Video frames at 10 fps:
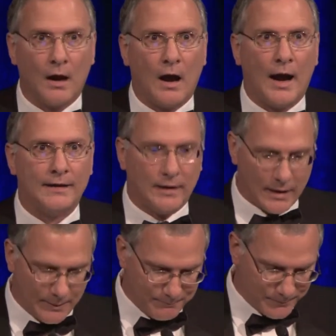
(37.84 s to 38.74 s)
I'd
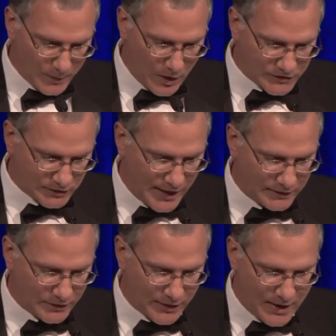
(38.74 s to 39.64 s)
also
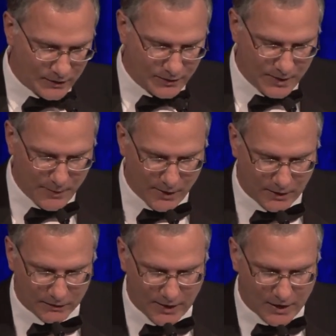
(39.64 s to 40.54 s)
like to thank the
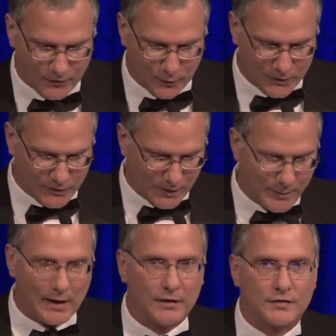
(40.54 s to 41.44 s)
American Task Force on
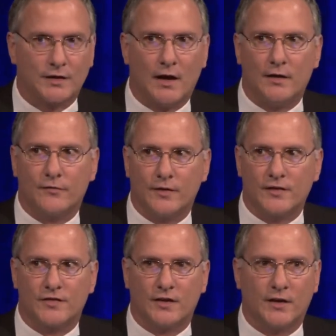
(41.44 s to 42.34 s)
Palestine for
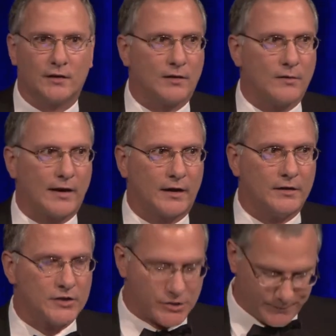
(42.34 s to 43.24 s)
this singular
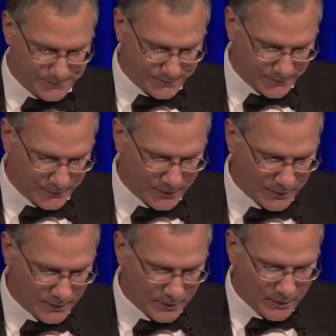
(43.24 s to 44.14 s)
recognition.
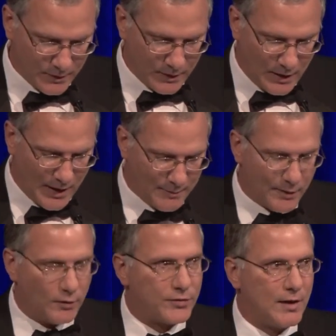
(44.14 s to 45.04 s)
I am
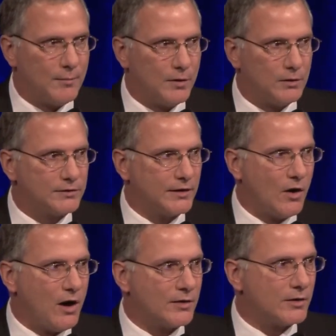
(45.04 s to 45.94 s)
both humbled and
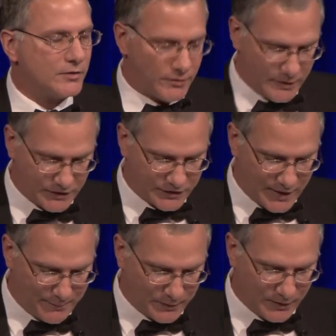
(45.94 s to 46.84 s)
honored to
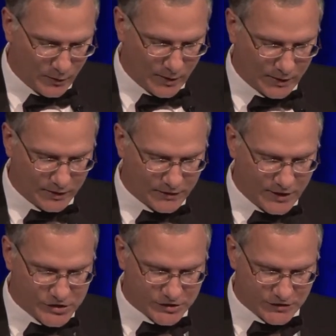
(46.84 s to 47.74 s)
accept the
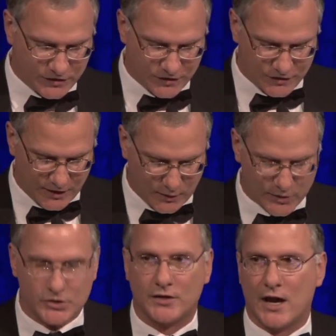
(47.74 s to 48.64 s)
organization's
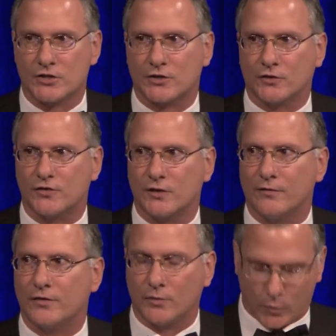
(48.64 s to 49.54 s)
Distinguished National
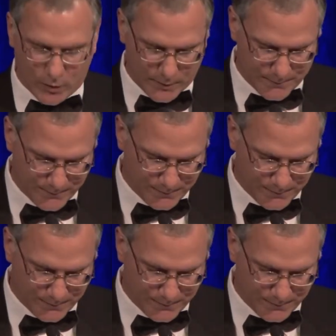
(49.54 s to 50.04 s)
Service Award.